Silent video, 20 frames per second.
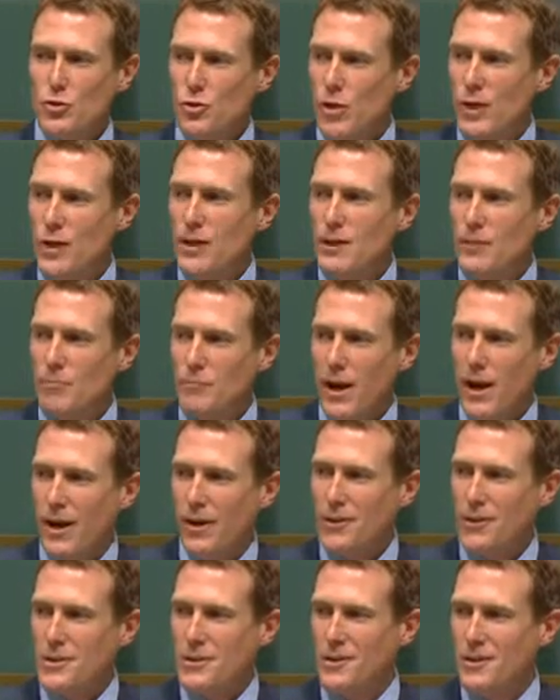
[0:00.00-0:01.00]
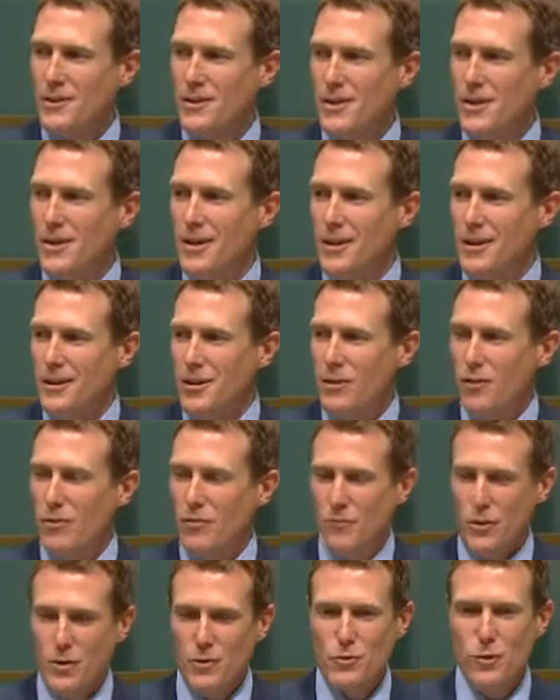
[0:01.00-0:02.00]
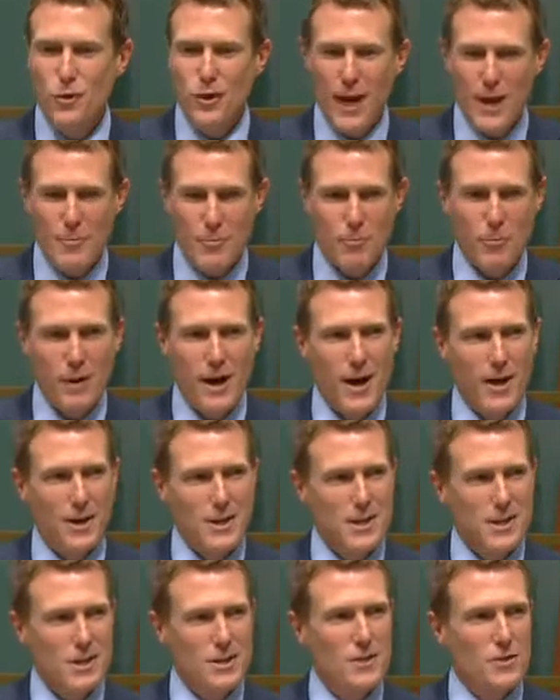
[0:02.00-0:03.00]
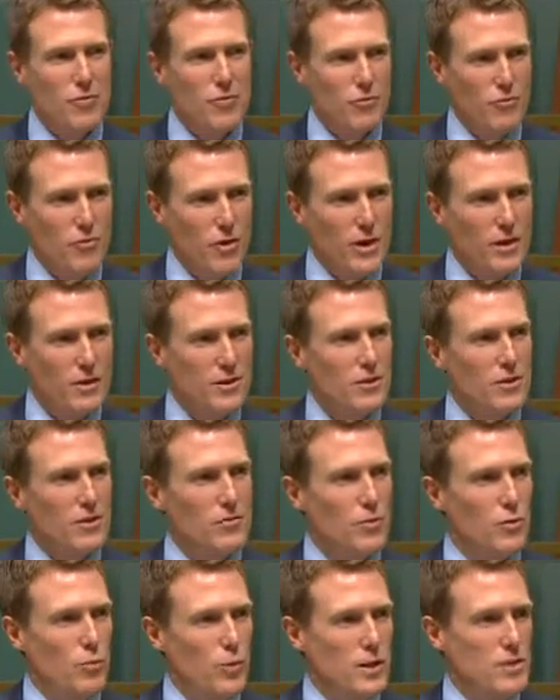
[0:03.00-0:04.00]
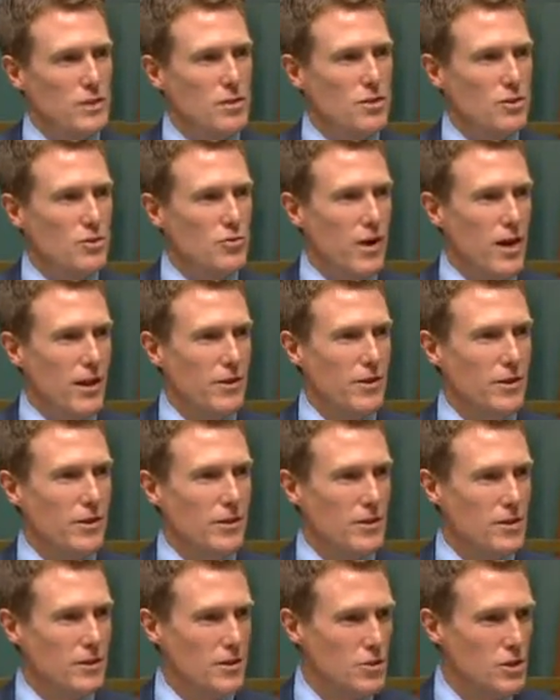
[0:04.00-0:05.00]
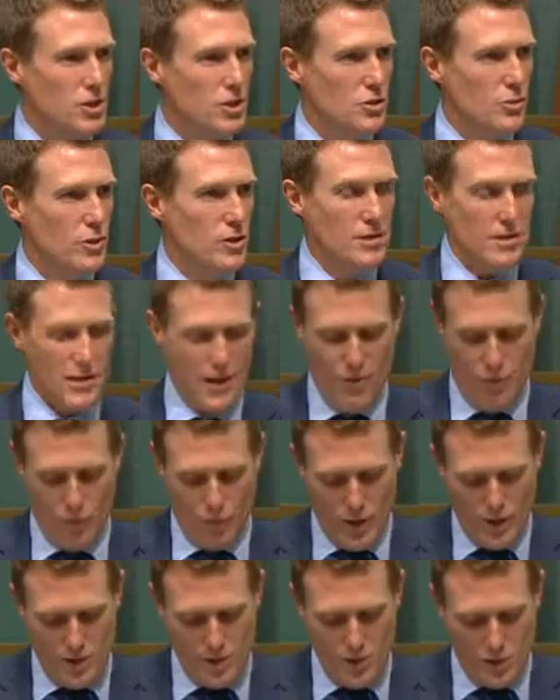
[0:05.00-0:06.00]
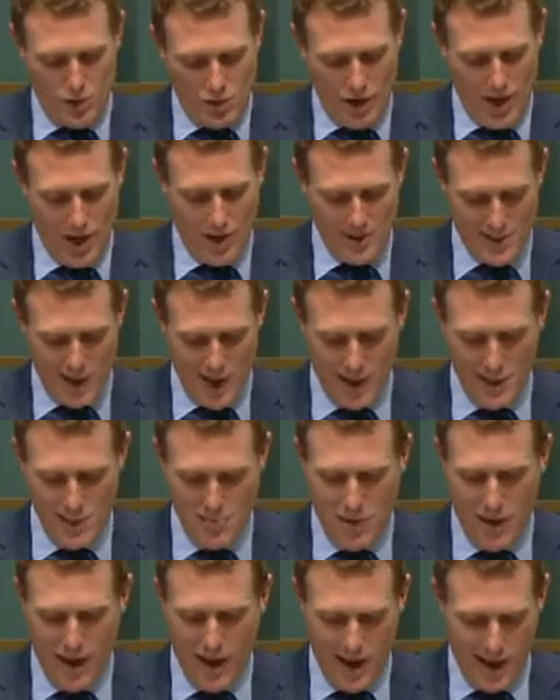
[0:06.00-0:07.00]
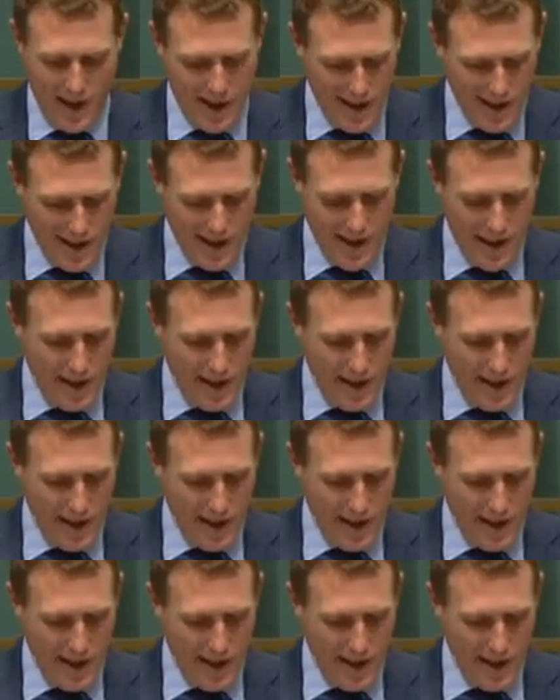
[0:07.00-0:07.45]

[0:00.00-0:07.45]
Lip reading: a direct comparison that the Federal Labor Party is the friend of the West Australian constituent and the West Australian taxpayer